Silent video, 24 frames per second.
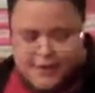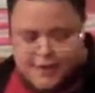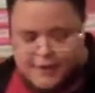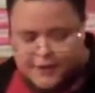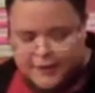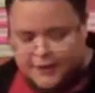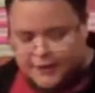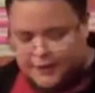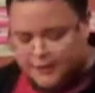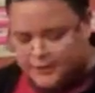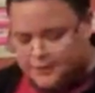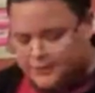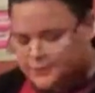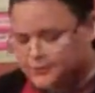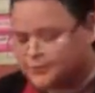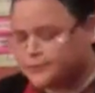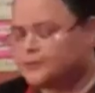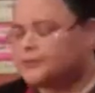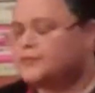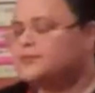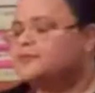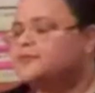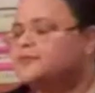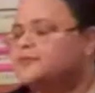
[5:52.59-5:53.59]

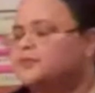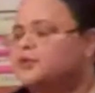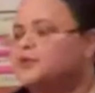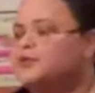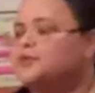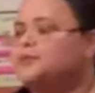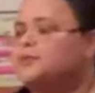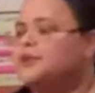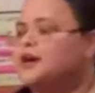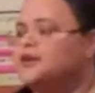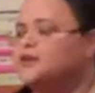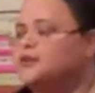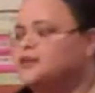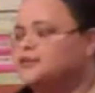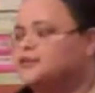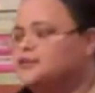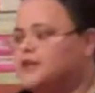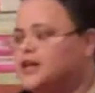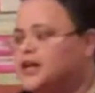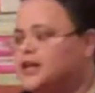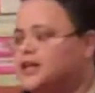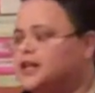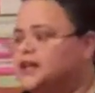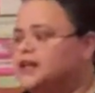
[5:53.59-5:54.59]
It was my Uncle
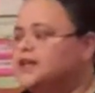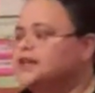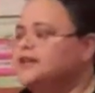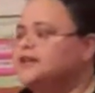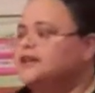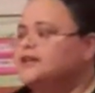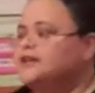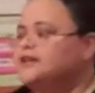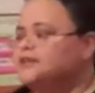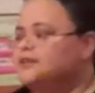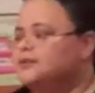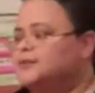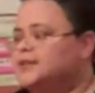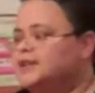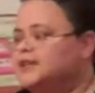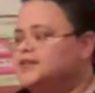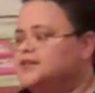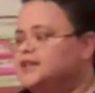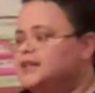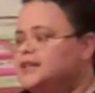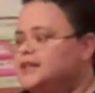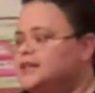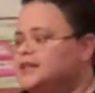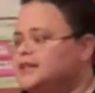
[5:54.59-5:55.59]
Freddie. So when I
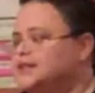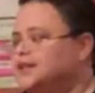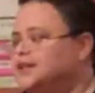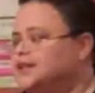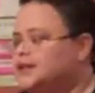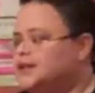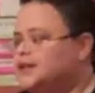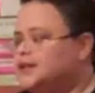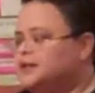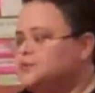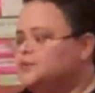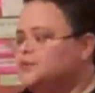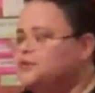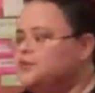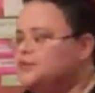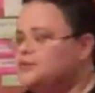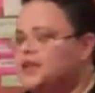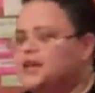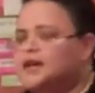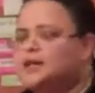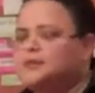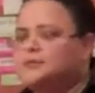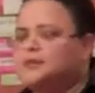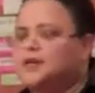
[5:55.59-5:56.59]
was 18, I
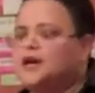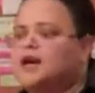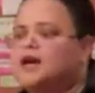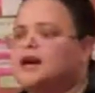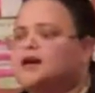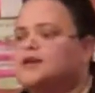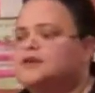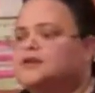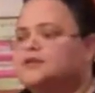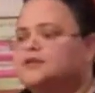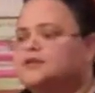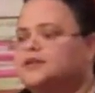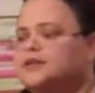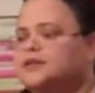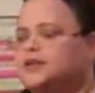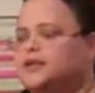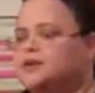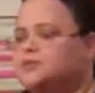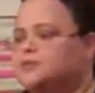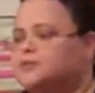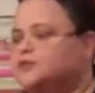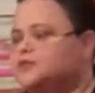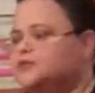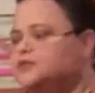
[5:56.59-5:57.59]
moved out of my house and
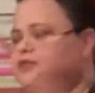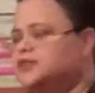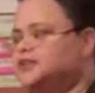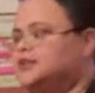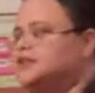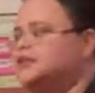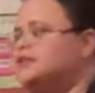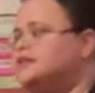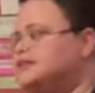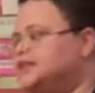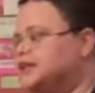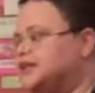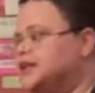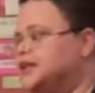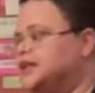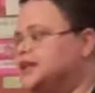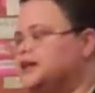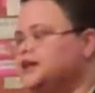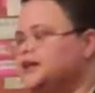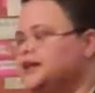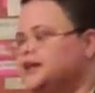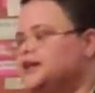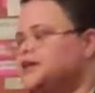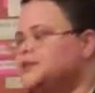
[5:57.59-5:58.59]
I moved to
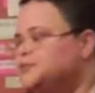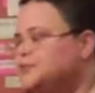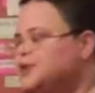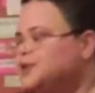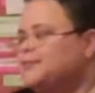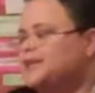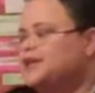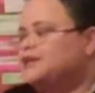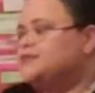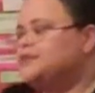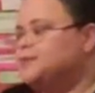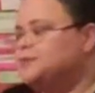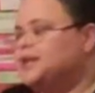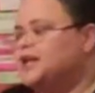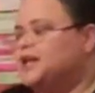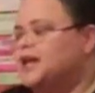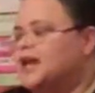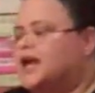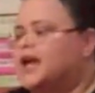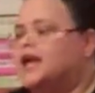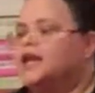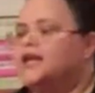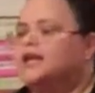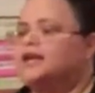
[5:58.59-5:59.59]
D.C., pretty much to be
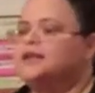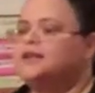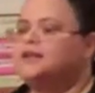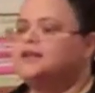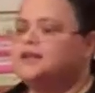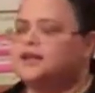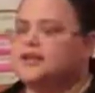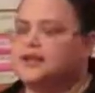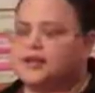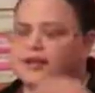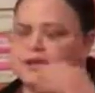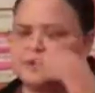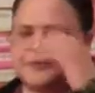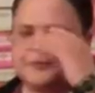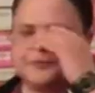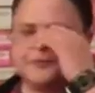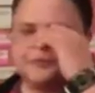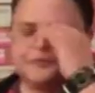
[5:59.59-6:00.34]
gay, you know.